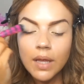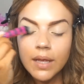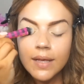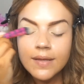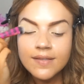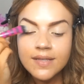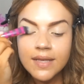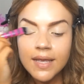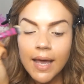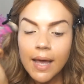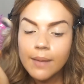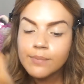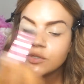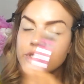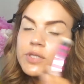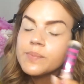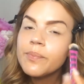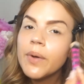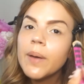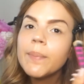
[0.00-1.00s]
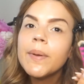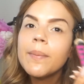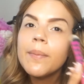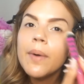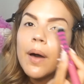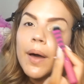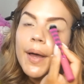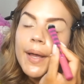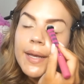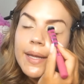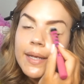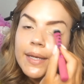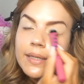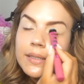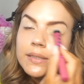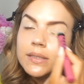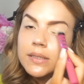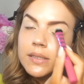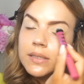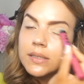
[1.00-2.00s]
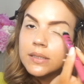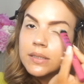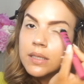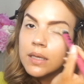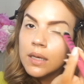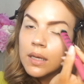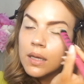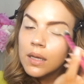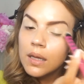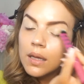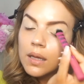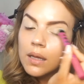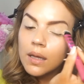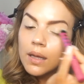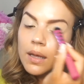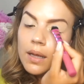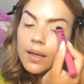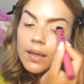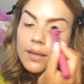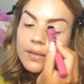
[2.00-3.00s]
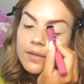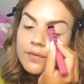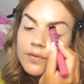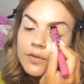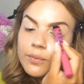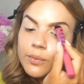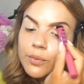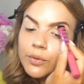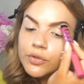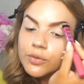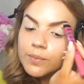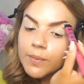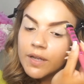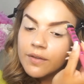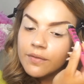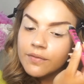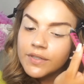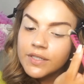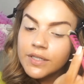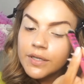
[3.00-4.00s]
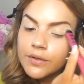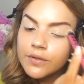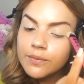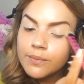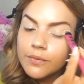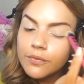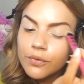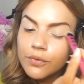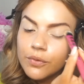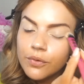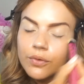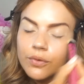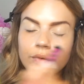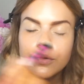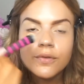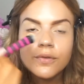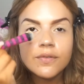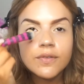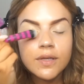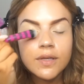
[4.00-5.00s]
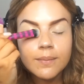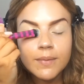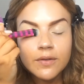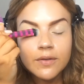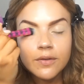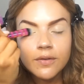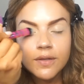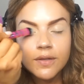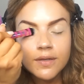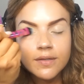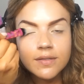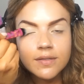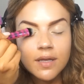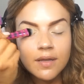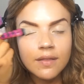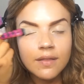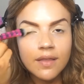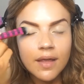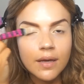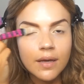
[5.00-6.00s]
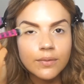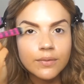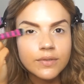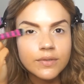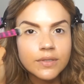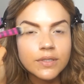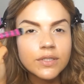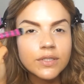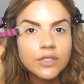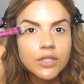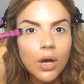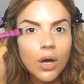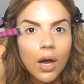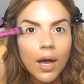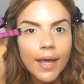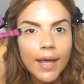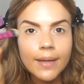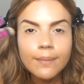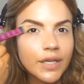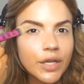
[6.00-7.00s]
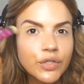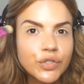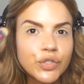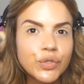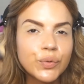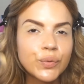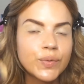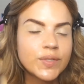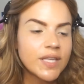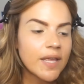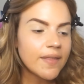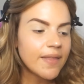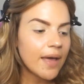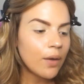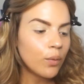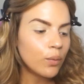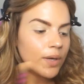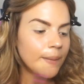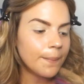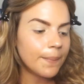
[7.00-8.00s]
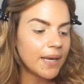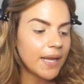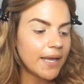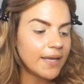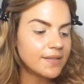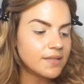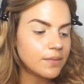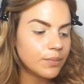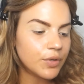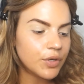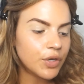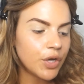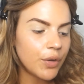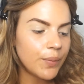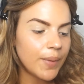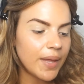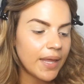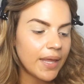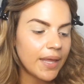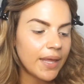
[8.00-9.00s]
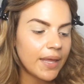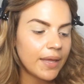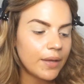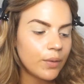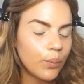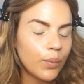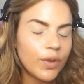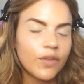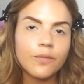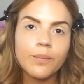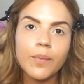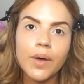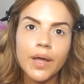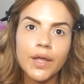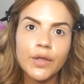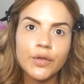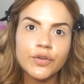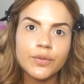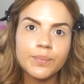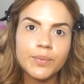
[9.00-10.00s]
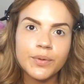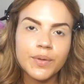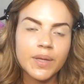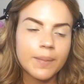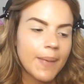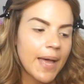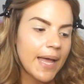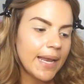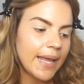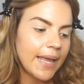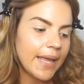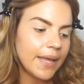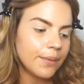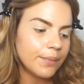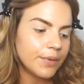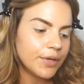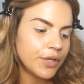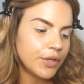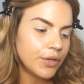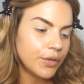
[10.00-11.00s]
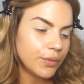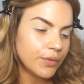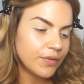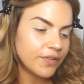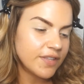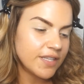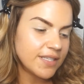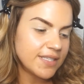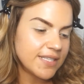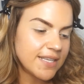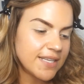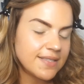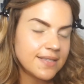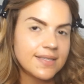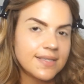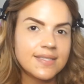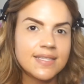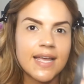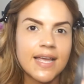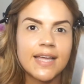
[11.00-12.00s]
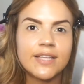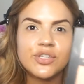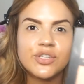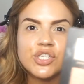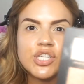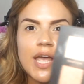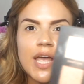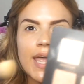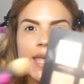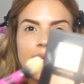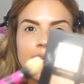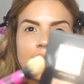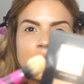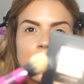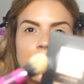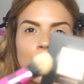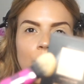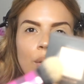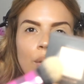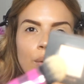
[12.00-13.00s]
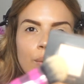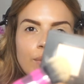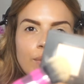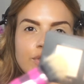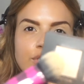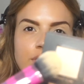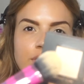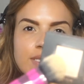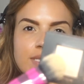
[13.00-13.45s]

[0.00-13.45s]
So yeah, I'm just prepping my eyelids, and if you've watched my videos before, you've seen me do this 1,000 times. To set that all in place, I'm going to go in with my Huda Beauty palette, and I'm going to use the Desert Sand shade, which is